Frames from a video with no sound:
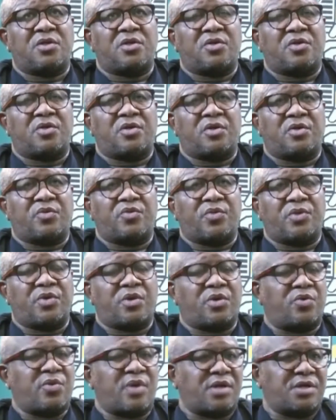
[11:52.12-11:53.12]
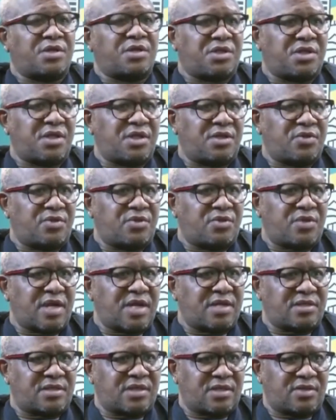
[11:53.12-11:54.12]
we don't want GNU. I
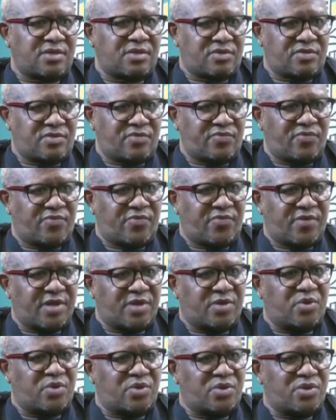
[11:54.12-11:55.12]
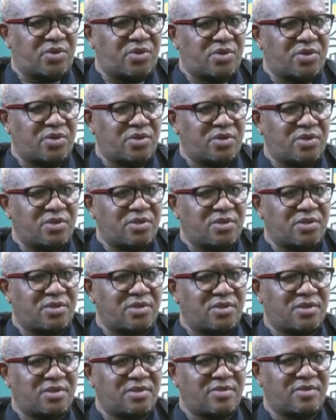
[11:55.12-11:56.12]
say, very good,
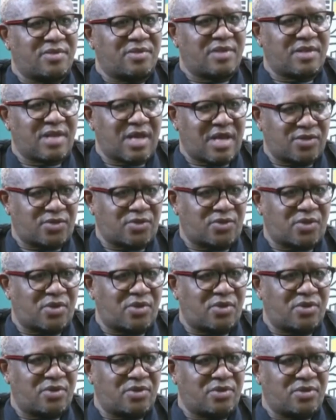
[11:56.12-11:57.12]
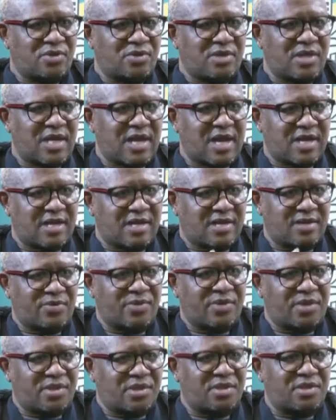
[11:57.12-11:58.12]
nice song. I agree with
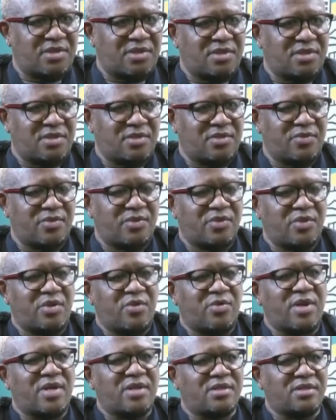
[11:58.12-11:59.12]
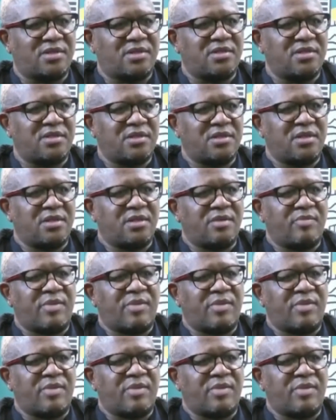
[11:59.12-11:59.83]
it. We don't want it. But how